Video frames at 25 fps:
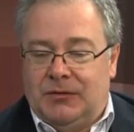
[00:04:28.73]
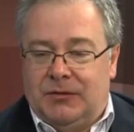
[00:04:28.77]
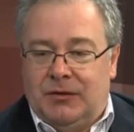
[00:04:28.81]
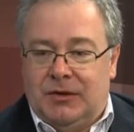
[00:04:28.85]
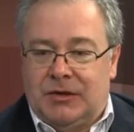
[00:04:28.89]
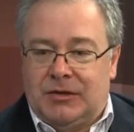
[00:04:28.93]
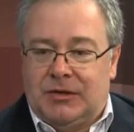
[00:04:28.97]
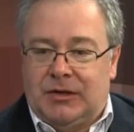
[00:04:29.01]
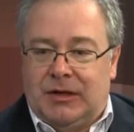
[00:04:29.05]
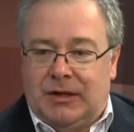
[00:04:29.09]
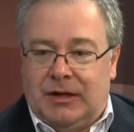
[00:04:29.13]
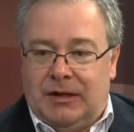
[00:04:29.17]

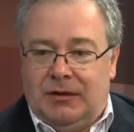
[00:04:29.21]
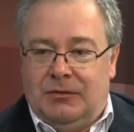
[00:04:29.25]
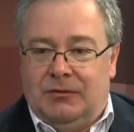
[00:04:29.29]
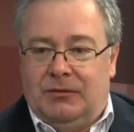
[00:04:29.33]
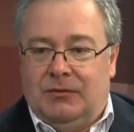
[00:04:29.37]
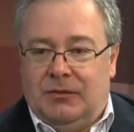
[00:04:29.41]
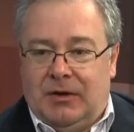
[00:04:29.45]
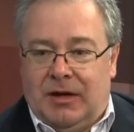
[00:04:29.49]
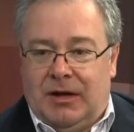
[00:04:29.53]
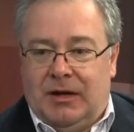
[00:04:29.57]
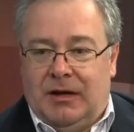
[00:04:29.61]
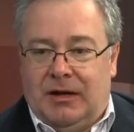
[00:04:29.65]
Firstly,
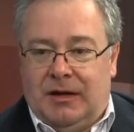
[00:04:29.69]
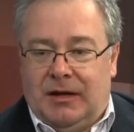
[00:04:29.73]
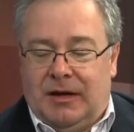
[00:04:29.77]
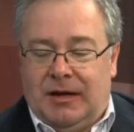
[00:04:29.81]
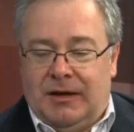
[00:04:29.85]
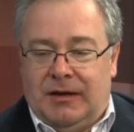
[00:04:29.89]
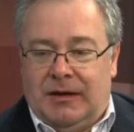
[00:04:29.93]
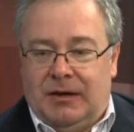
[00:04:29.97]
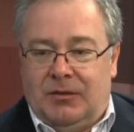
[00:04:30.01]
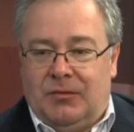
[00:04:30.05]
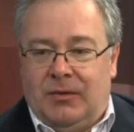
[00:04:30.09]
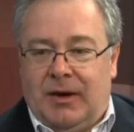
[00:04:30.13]
I
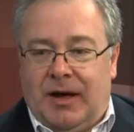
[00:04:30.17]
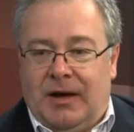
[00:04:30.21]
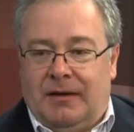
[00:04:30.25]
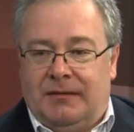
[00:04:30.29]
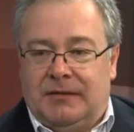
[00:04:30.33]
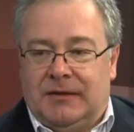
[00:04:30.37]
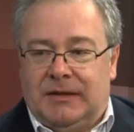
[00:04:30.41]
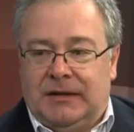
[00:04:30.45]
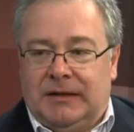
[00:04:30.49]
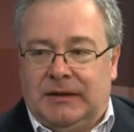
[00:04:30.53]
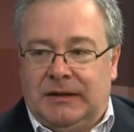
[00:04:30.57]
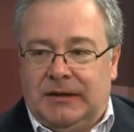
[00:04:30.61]
think we
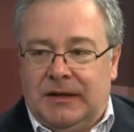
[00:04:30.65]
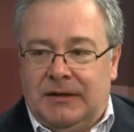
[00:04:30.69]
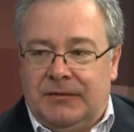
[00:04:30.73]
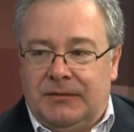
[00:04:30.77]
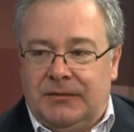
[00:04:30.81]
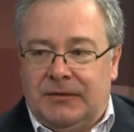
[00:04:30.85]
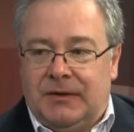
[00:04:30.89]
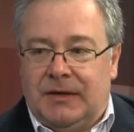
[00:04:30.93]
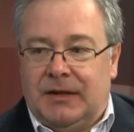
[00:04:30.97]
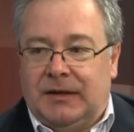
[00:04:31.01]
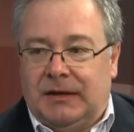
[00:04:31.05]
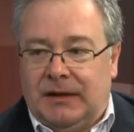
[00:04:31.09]
have to
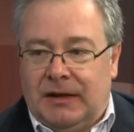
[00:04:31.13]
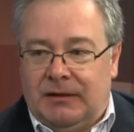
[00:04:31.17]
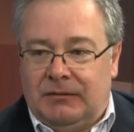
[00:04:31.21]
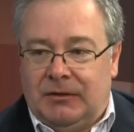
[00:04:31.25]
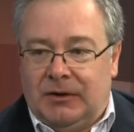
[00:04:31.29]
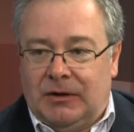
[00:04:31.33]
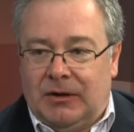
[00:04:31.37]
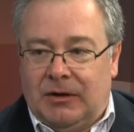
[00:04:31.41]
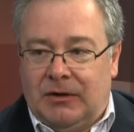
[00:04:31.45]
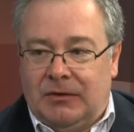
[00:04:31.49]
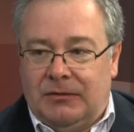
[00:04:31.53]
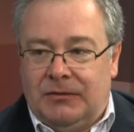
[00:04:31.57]
lift the
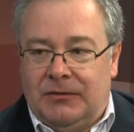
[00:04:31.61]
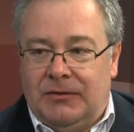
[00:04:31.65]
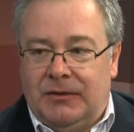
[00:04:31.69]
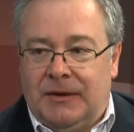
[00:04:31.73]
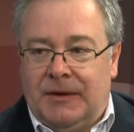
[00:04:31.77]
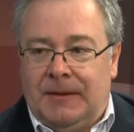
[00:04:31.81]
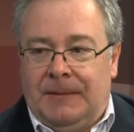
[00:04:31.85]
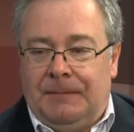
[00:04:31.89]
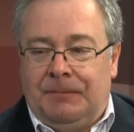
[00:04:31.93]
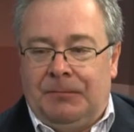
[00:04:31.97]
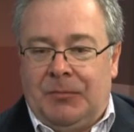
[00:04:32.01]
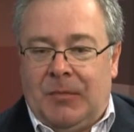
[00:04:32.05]
level of
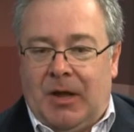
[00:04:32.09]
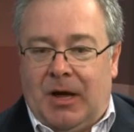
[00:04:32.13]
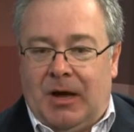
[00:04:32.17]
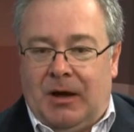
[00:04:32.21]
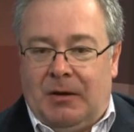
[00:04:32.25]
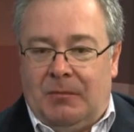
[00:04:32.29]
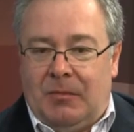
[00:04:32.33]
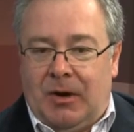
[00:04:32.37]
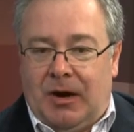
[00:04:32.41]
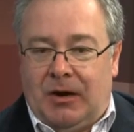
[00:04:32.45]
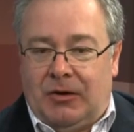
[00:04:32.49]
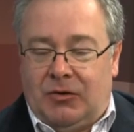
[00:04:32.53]

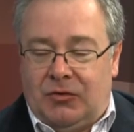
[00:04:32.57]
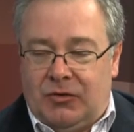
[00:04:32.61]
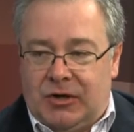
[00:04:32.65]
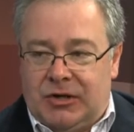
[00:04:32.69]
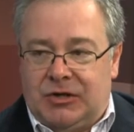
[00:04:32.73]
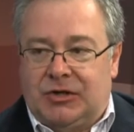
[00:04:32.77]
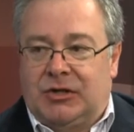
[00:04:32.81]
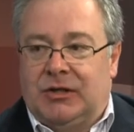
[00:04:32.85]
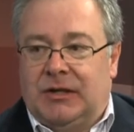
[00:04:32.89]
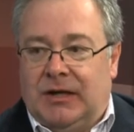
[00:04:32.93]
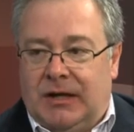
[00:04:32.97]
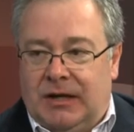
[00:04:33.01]

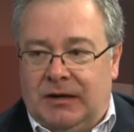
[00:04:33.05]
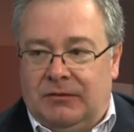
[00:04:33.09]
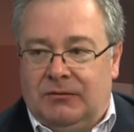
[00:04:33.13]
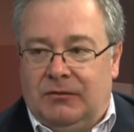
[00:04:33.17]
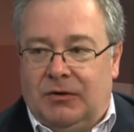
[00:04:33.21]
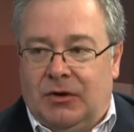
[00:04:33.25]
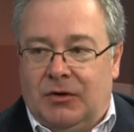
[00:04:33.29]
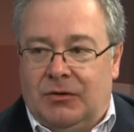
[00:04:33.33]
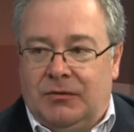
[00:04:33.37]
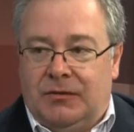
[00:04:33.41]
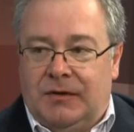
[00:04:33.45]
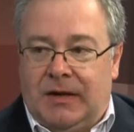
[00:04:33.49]
aggression
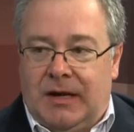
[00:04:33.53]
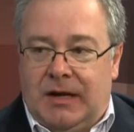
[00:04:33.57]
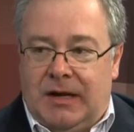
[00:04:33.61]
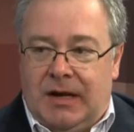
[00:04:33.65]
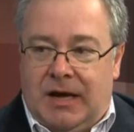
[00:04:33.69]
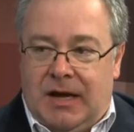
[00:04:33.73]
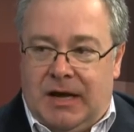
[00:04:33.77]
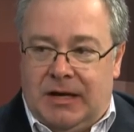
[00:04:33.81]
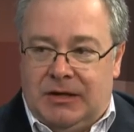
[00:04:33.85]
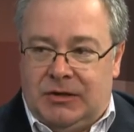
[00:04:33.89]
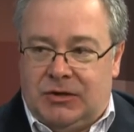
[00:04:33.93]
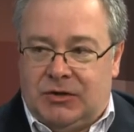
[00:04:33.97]
involved in
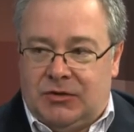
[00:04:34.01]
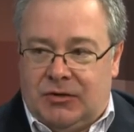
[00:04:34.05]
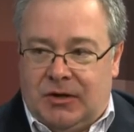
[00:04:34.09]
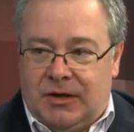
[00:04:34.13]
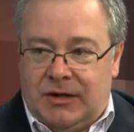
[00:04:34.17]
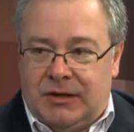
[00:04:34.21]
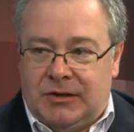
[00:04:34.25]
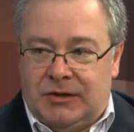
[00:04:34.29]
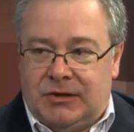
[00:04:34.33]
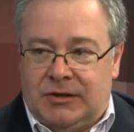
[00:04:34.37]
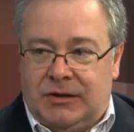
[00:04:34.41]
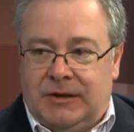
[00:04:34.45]

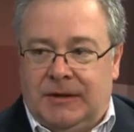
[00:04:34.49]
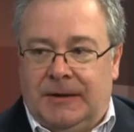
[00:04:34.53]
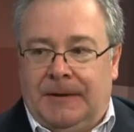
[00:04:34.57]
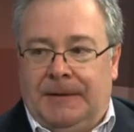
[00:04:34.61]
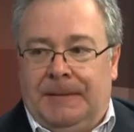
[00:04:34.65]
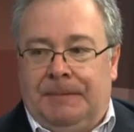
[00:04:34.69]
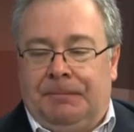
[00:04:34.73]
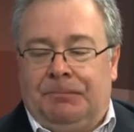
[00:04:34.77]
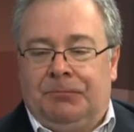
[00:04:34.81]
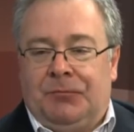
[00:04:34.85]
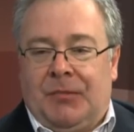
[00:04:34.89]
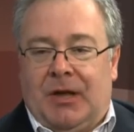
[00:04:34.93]
airstrikes
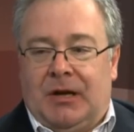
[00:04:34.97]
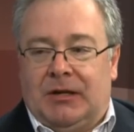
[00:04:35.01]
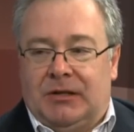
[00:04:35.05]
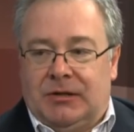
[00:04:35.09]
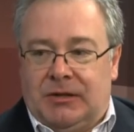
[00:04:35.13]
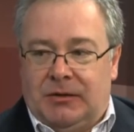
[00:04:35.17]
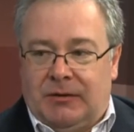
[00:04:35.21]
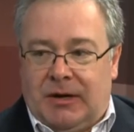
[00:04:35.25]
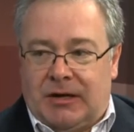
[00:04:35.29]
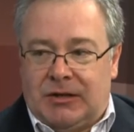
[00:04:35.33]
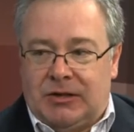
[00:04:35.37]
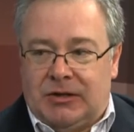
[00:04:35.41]

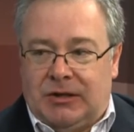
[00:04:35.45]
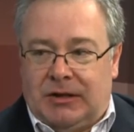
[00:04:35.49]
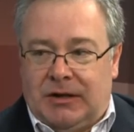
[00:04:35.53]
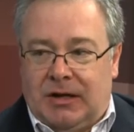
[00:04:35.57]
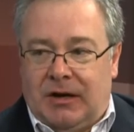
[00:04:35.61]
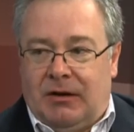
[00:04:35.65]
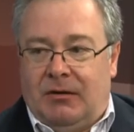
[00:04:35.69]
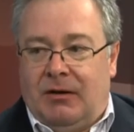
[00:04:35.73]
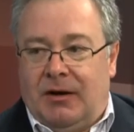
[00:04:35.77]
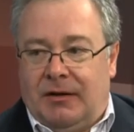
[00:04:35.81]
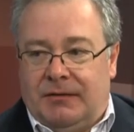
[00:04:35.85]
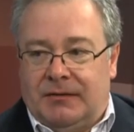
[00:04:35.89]
to actually
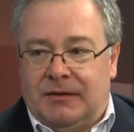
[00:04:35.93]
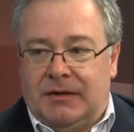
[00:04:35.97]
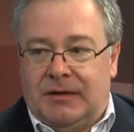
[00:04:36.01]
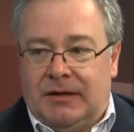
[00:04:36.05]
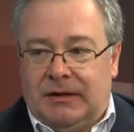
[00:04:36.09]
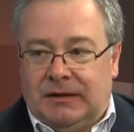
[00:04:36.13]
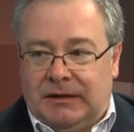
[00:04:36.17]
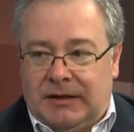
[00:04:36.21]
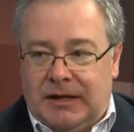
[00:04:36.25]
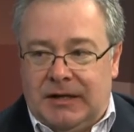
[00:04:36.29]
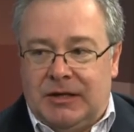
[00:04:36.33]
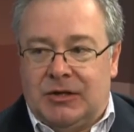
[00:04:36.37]
go after the
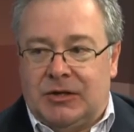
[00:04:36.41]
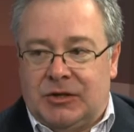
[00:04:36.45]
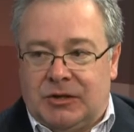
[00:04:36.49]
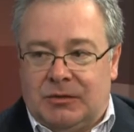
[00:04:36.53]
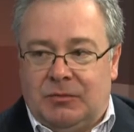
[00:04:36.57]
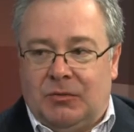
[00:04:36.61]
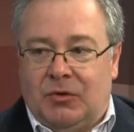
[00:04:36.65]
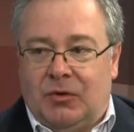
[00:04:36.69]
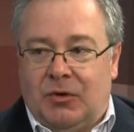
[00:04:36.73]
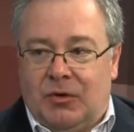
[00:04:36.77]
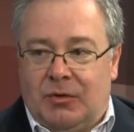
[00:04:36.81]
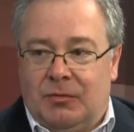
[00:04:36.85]

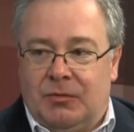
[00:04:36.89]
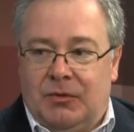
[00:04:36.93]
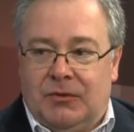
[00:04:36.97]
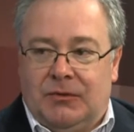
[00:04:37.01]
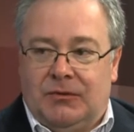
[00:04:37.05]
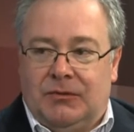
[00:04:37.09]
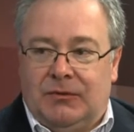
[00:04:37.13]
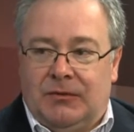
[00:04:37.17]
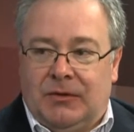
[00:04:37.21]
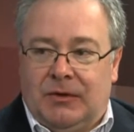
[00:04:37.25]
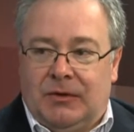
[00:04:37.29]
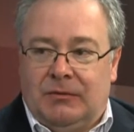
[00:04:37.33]
leadership group
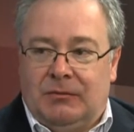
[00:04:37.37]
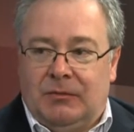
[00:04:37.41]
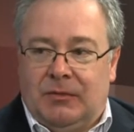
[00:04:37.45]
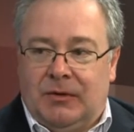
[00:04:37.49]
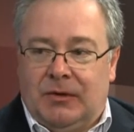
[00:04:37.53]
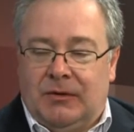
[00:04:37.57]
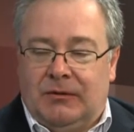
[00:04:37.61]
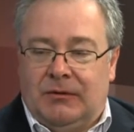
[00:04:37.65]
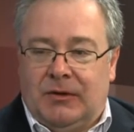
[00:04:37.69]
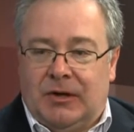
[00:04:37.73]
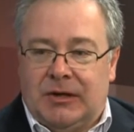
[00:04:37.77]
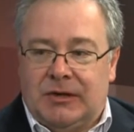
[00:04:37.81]

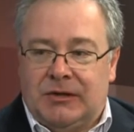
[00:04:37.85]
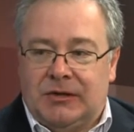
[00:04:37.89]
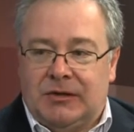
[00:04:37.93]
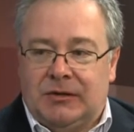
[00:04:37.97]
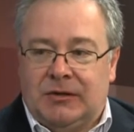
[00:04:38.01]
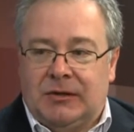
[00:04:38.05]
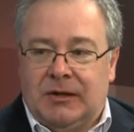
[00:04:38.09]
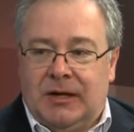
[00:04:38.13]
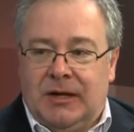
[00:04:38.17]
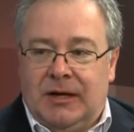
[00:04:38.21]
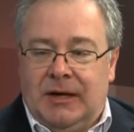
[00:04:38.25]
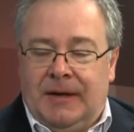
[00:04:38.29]
of
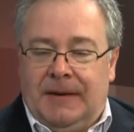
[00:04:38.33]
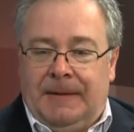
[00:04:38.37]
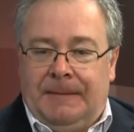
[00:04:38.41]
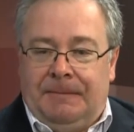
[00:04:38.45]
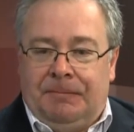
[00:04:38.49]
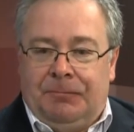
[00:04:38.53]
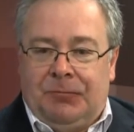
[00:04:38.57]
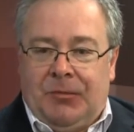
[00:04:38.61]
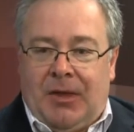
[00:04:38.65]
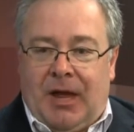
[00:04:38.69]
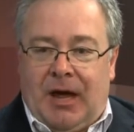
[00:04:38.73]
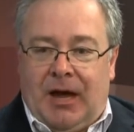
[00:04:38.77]
ISIL.
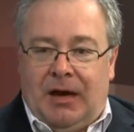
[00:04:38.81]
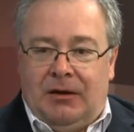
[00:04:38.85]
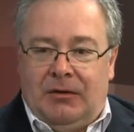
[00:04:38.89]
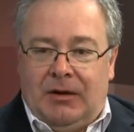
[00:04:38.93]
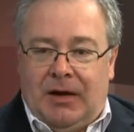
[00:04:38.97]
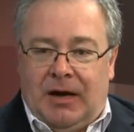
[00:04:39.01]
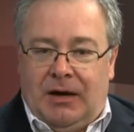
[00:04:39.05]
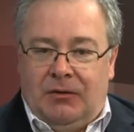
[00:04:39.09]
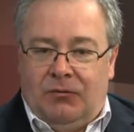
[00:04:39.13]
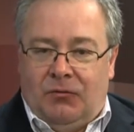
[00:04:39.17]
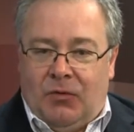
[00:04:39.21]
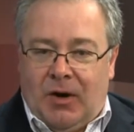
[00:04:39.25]

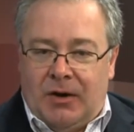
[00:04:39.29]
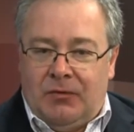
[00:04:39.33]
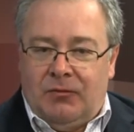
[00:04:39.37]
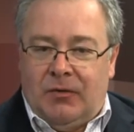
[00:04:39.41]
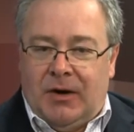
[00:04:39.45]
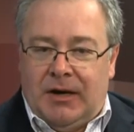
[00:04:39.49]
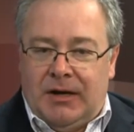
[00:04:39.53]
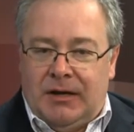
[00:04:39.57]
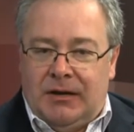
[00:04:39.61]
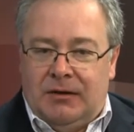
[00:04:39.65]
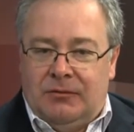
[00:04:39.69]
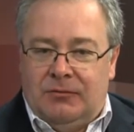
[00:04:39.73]
And one
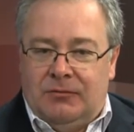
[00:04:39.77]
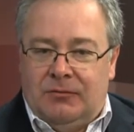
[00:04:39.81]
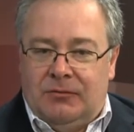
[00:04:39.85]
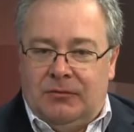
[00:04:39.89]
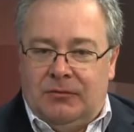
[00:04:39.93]
way that